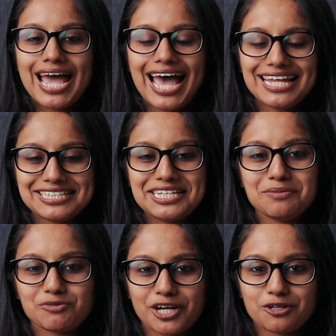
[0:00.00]
and
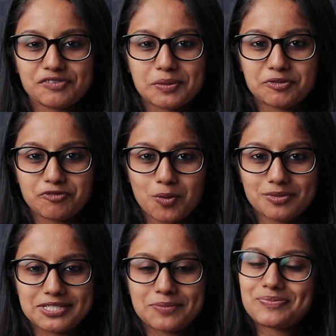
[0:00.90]
keep track of their
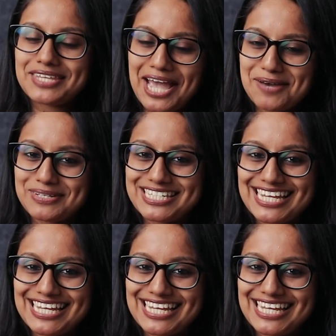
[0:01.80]
performance. Happy